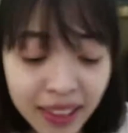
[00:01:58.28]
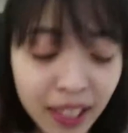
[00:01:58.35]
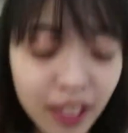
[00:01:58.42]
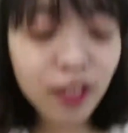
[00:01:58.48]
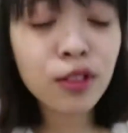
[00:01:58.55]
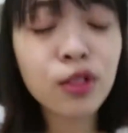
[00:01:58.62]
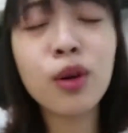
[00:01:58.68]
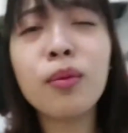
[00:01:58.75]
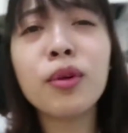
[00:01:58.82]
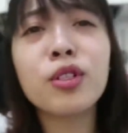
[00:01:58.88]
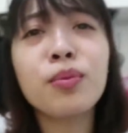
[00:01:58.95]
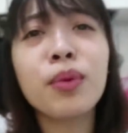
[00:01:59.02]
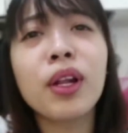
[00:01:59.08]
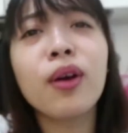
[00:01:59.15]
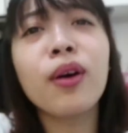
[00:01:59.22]
thank you so
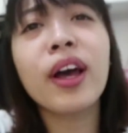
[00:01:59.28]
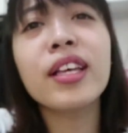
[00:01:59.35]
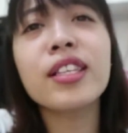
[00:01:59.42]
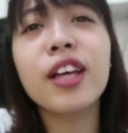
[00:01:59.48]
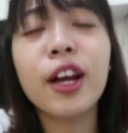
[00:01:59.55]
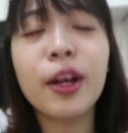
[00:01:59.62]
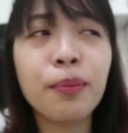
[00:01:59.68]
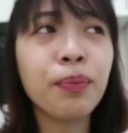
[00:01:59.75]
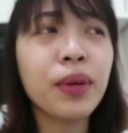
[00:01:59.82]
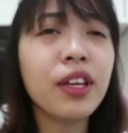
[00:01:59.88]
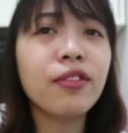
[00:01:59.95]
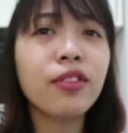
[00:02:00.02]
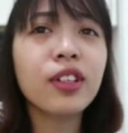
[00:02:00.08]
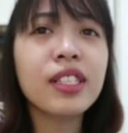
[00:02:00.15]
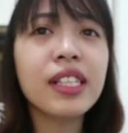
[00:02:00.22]
much below
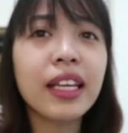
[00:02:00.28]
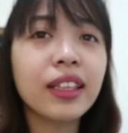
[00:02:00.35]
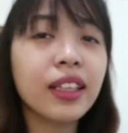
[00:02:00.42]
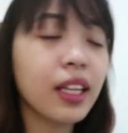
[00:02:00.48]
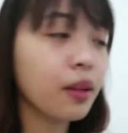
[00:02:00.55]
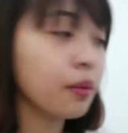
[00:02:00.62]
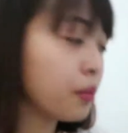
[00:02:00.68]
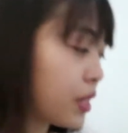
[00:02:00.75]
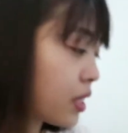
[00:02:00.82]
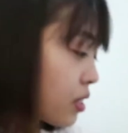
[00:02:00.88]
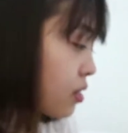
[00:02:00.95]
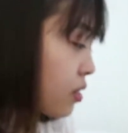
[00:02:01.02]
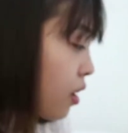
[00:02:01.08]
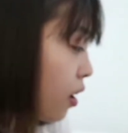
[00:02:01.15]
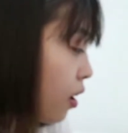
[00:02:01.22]
SRP for sending me
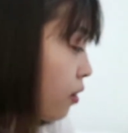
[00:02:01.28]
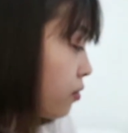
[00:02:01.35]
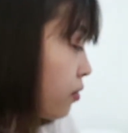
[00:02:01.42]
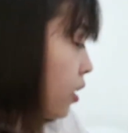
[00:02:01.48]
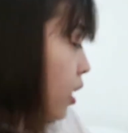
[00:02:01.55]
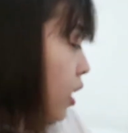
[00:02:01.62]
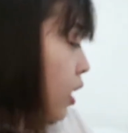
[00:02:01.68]
stuff.